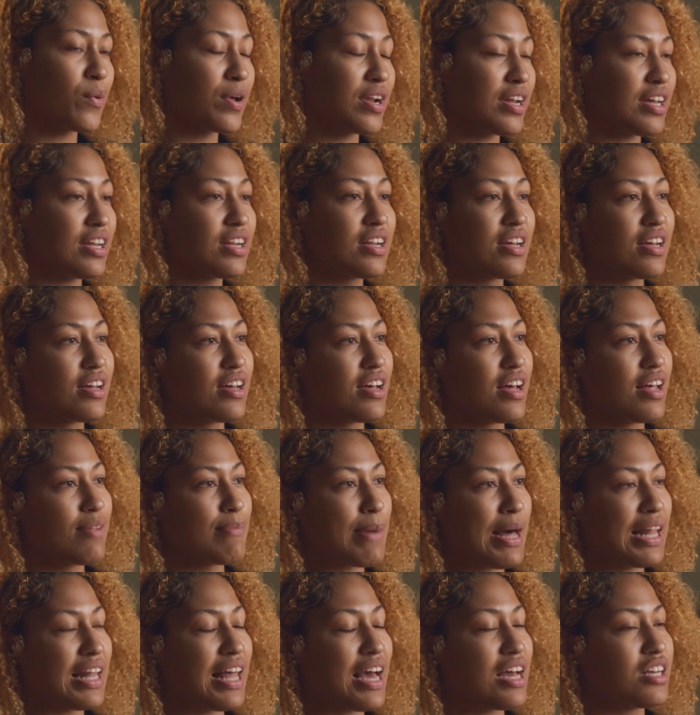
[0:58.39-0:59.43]
wanted
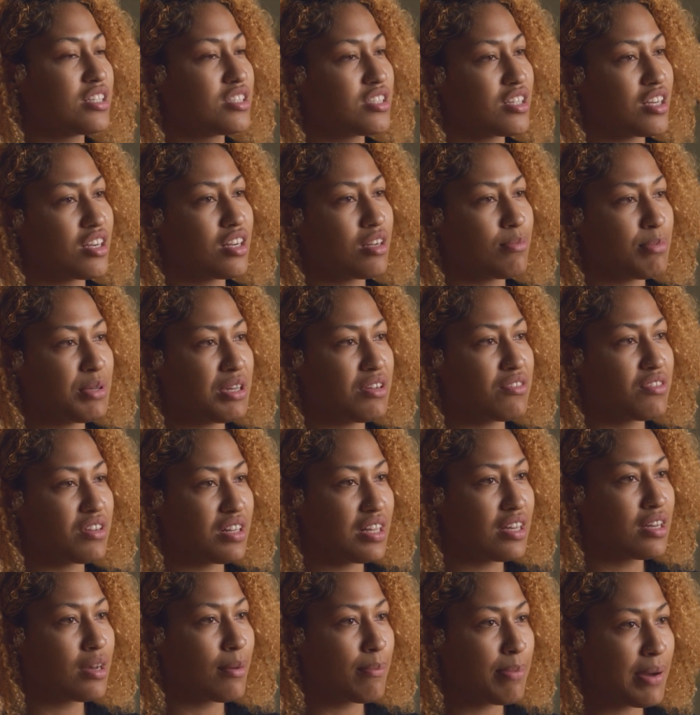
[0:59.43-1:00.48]
my last year to be
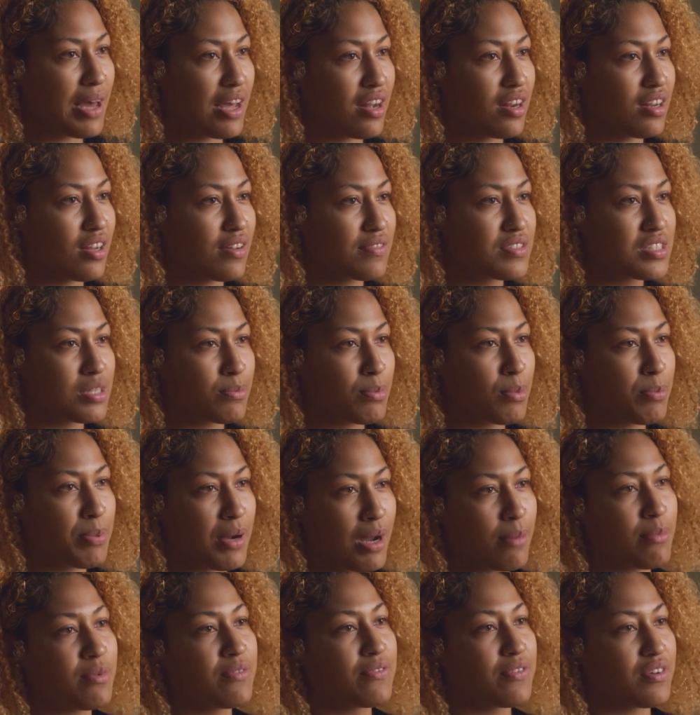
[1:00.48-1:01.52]
really competitive to
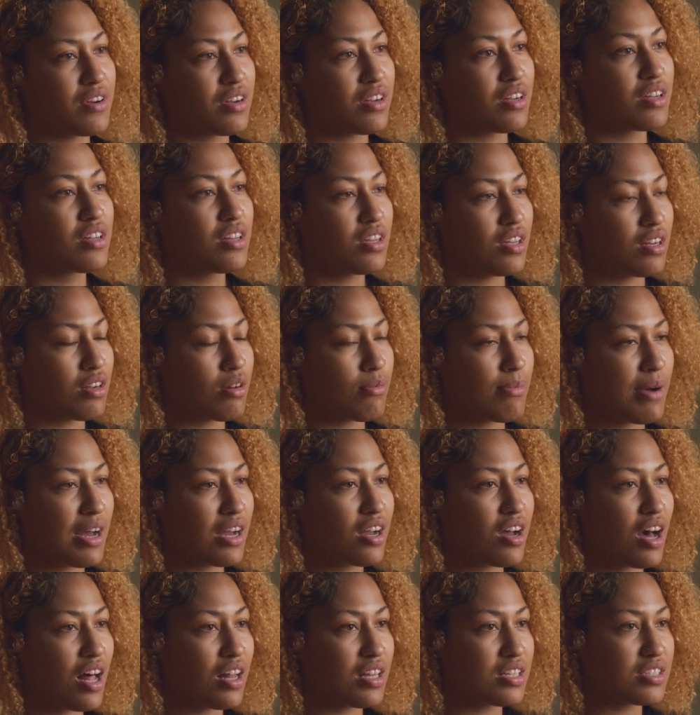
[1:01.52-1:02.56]
prepare me for, my
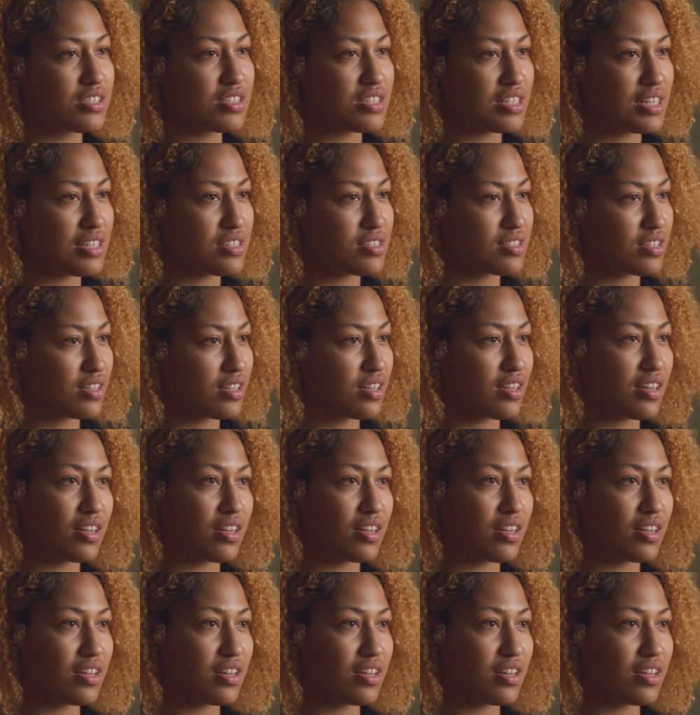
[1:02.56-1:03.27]
college season.